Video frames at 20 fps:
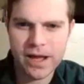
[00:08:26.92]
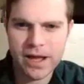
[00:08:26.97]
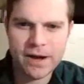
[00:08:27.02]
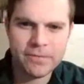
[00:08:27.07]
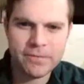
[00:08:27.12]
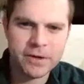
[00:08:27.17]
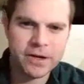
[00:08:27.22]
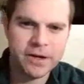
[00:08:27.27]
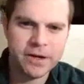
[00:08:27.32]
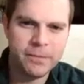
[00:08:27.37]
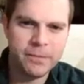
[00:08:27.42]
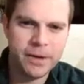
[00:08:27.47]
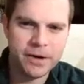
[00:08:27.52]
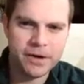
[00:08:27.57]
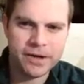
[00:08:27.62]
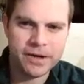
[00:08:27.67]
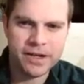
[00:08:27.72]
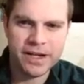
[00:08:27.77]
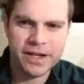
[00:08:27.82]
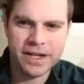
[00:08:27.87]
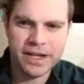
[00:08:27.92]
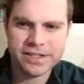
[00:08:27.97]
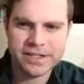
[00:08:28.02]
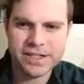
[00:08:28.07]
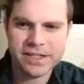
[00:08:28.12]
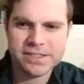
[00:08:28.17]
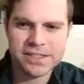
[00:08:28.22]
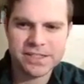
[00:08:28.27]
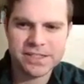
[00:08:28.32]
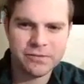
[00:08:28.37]
African-American
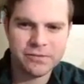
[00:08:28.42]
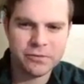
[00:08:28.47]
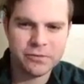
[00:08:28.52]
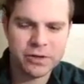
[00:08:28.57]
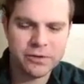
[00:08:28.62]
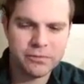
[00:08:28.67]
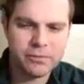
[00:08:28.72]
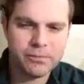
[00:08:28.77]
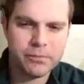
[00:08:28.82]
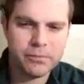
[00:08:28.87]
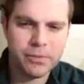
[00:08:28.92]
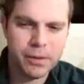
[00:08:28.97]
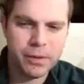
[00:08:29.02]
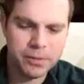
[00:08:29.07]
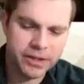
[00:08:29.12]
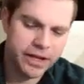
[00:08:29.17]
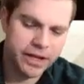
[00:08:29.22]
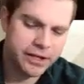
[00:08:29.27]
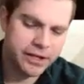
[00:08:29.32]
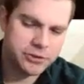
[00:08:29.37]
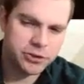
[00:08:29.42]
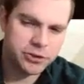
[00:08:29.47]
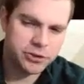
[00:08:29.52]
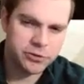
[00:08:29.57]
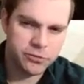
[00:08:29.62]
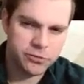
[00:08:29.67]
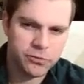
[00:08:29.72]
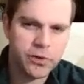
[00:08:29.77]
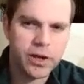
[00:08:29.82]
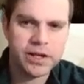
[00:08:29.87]
anti-slavery
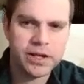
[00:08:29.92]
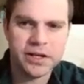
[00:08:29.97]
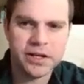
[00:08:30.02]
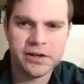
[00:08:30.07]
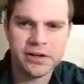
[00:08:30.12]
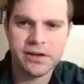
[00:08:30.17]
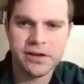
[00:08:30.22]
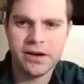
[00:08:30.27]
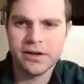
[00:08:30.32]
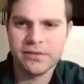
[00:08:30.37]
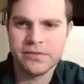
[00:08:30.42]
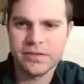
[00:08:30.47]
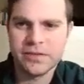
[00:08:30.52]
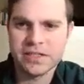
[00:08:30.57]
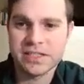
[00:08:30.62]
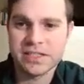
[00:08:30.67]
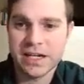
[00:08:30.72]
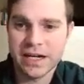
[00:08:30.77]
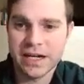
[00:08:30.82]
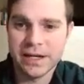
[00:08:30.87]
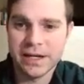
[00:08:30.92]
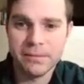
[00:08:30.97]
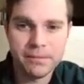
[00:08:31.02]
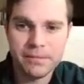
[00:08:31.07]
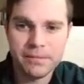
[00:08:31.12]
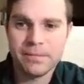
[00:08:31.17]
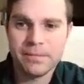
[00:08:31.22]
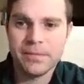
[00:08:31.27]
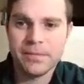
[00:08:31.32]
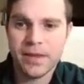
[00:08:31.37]
publication writing of the time.
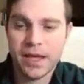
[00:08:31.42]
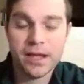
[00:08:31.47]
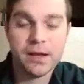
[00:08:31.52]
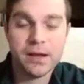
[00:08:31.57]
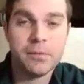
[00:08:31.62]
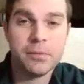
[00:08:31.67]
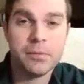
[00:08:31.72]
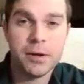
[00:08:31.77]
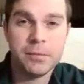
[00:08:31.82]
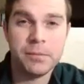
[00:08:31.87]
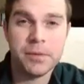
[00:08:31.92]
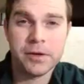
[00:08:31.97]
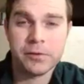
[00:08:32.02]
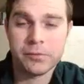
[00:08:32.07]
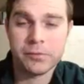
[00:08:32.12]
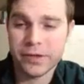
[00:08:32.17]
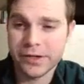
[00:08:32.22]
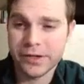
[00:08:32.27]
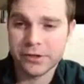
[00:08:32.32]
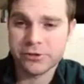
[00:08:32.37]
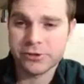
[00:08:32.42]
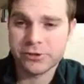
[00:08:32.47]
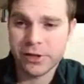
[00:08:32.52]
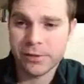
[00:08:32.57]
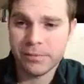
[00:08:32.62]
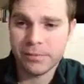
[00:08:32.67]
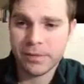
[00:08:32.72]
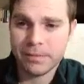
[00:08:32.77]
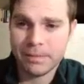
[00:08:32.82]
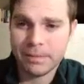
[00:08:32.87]
It had a pretty big
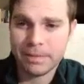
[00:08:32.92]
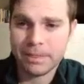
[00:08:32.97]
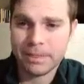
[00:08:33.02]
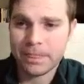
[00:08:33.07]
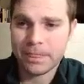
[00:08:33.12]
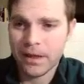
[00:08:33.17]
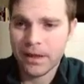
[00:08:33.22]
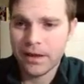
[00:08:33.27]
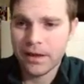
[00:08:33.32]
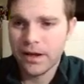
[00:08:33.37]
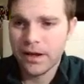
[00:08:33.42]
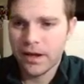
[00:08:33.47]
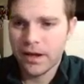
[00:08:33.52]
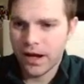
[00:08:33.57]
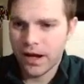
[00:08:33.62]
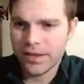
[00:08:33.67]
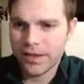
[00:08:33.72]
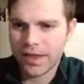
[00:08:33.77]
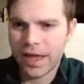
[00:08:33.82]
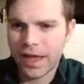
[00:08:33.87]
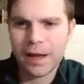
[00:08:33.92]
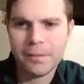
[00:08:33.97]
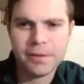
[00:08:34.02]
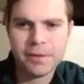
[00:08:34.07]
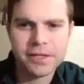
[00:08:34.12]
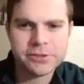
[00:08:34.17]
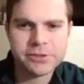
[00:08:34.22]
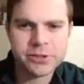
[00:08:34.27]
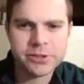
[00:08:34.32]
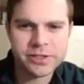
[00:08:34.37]
readership. The
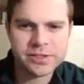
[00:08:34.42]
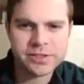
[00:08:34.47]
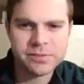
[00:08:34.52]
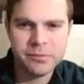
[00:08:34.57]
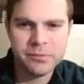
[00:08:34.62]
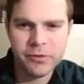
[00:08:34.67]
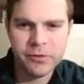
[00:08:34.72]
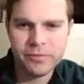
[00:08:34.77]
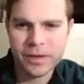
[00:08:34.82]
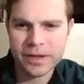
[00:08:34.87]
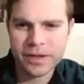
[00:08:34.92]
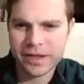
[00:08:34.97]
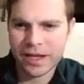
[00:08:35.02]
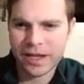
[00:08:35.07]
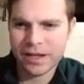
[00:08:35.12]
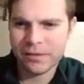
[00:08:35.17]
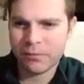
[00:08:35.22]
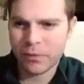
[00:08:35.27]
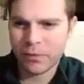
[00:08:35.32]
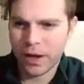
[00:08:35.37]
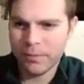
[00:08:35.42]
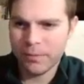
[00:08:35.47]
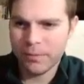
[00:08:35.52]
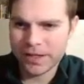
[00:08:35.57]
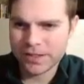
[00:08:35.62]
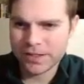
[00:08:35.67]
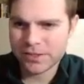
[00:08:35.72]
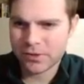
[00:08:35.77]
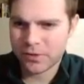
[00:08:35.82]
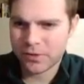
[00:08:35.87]
abolitionism movement gained
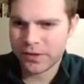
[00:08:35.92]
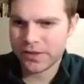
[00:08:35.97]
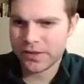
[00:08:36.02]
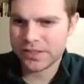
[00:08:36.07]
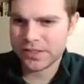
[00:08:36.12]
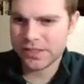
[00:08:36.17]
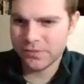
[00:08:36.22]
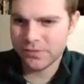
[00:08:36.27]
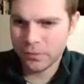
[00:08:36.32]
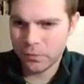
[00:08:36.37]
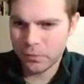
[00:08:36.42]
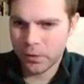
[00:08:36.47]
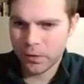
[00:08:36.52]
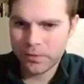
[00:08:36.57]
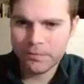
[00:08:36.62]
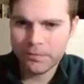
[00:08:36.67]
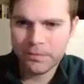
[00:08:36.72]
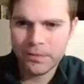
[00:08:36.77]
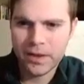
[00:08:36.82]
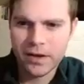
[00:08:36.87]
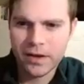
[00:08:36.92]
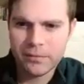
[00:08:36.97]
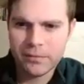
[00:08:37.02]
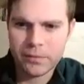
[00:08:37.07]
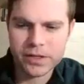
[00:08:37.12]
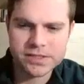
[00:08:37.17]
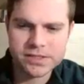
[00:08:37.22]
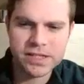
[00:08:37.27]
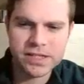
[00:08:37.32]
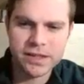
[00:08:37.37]
prominence during the Civil War.
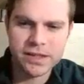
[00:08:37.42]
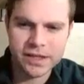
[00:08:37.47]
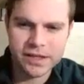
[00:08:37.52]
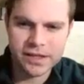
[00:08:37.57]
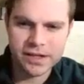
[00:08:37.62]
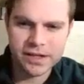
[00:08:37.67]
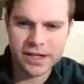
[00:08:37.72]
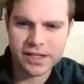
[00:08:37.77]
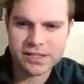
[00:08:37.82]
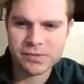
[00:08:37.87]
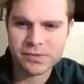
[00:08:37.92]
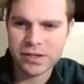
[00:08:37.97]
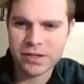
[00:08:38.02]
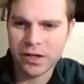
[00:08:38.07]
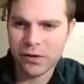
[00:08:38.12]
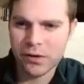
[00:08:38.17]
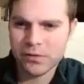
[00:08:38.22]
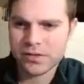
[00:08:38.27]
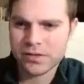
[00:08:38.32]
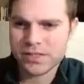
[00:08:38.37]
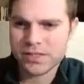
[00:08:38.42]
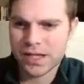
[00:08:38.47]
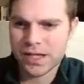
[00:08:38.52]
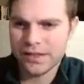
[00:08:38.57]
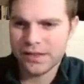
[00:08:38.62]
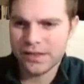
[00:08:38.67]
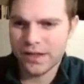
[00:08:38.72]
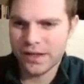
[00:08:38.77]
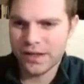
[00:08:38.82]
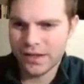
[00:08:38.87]
President Lincoln, as we know,
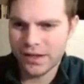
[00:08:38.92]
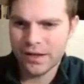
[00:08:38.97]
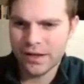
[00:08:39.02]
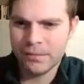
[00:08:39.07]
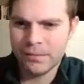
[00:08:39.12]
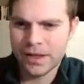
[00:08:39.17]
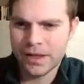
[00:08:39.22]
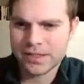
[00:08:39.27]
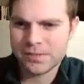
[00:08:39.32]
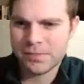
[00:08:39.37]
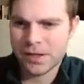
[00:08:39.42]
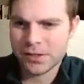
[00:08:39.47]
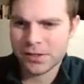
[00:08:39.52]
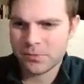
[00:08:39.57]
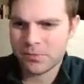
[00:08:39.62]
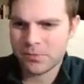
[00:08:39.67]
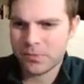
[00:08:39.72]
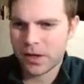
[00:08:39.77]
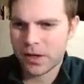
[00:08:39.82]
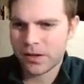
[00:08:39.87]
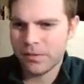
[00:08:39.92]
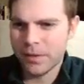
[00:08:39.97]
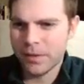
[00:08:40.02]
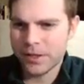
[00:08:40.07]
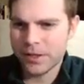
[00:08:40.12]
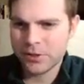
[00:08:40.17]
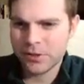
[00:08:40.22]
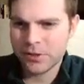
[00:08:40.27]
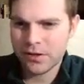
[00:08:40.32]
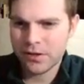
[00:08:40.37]
signed the Emancipation
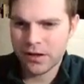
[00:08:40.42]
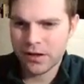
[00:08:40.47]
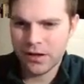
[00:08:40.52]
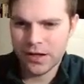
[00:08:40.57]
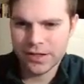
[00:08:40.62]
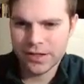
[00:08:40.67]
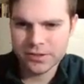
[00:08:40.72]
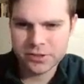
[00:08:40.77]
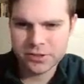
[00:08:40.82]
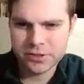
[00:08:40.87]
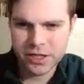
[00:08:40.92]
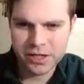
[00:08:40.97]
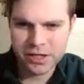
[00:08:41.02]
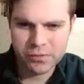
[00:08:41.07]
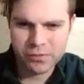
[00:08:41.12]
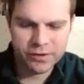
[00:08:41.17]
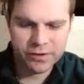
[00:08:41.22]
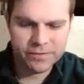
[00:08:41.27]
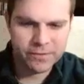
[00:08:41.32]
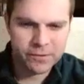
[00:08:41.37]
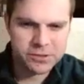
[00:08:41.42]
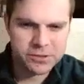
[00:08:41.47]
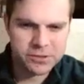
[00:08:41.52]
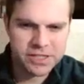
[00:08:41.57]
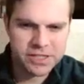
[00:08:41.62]
Proclamation on January 1st,